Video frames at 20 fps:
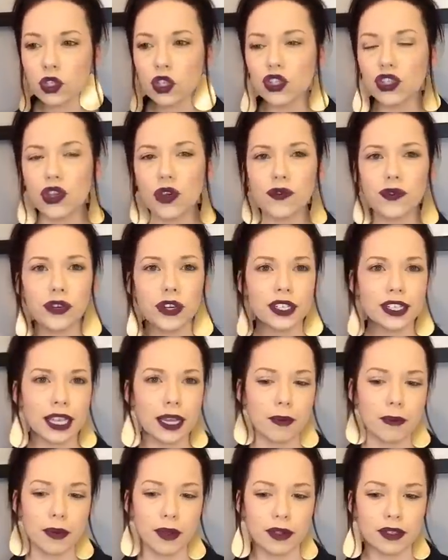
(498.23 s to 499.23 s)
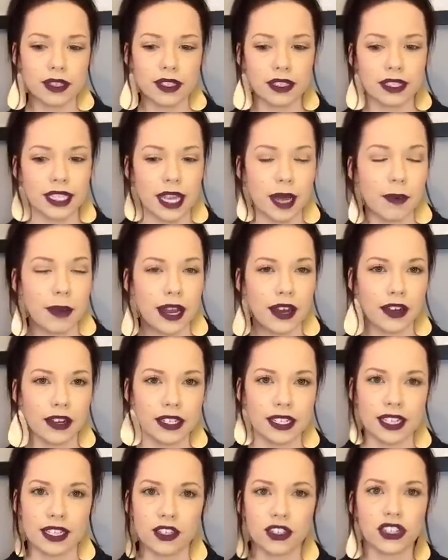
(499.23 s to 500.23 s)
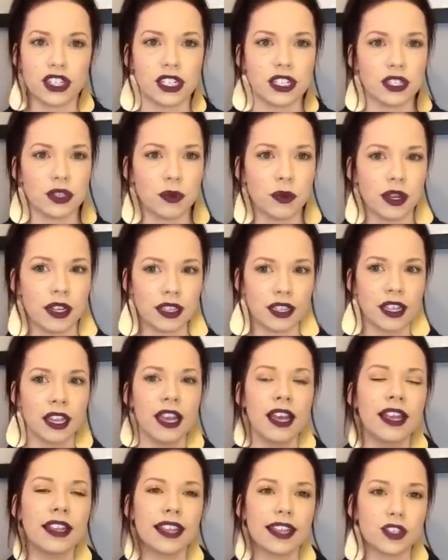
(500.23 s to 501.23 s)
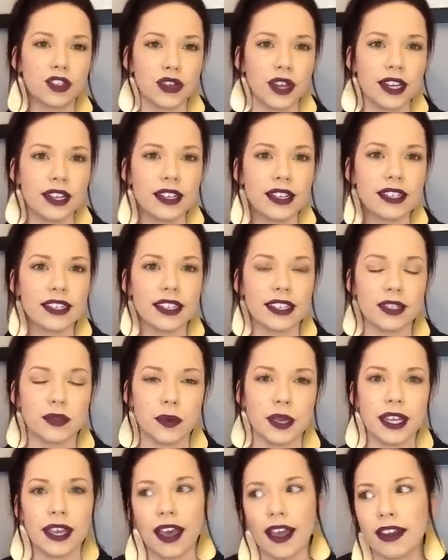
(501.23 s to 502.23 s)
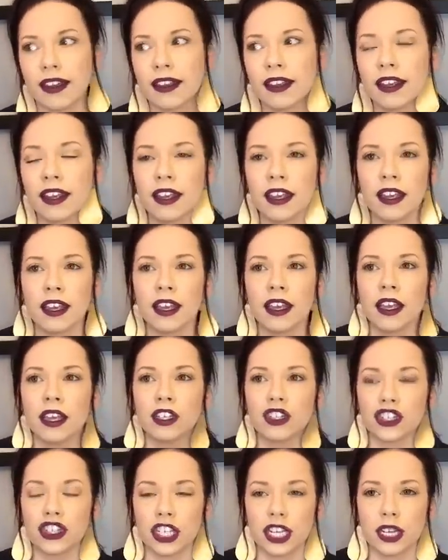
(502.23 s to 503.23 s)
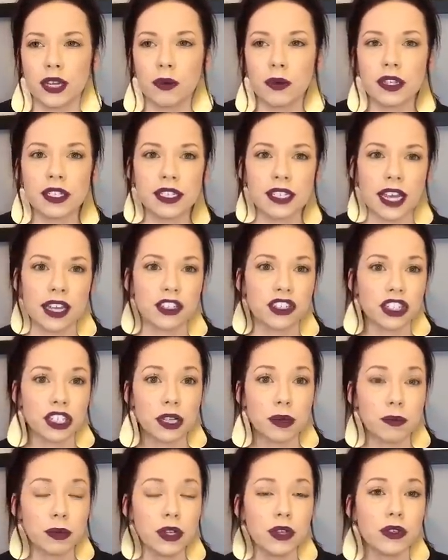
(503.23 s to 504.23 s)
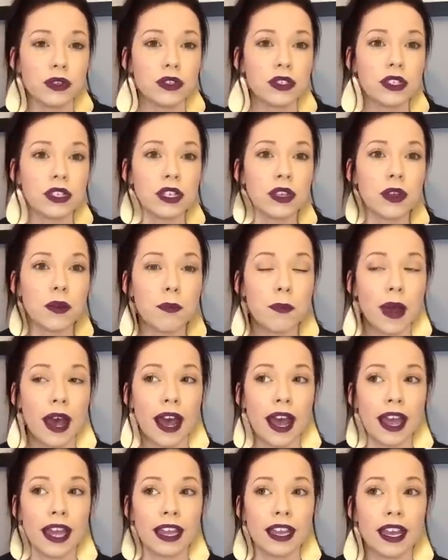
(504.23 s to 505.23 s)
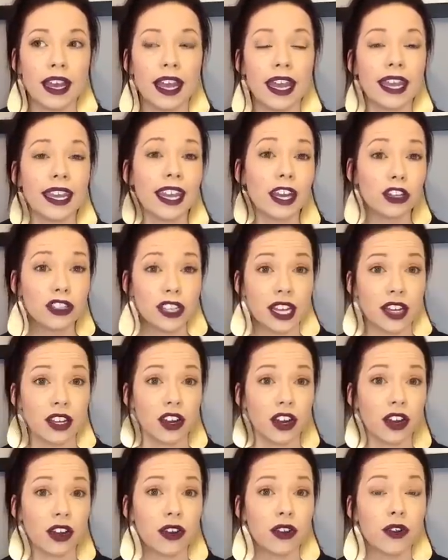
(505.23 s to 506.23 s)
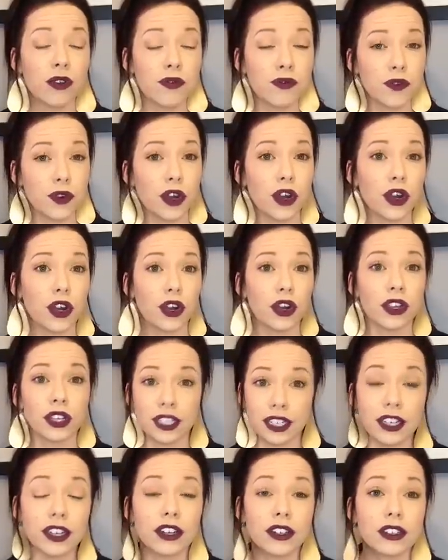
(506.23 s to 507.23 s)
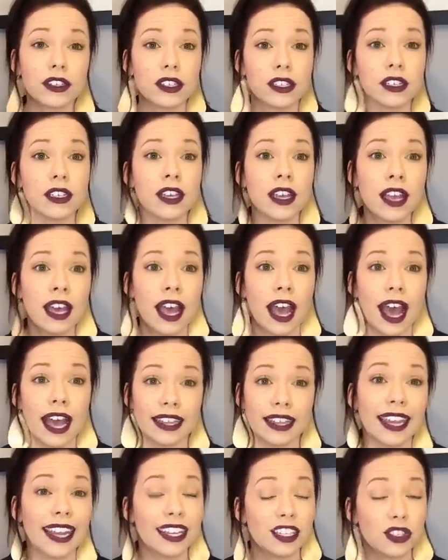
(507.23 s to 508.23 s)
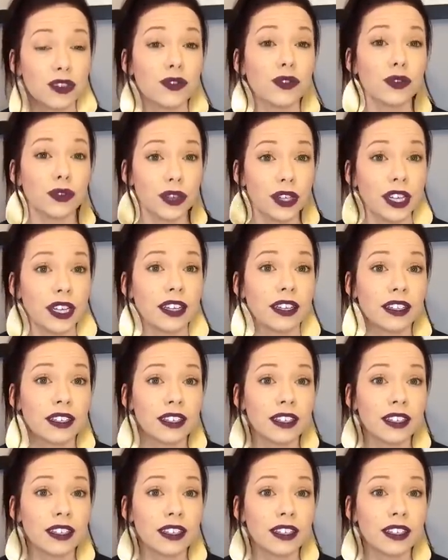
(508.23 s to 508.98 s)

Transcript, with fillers: So, for example, Deb Erickson, she's the one that trained us this weekend. She was sexually abused by a caretaker for years at the age of three.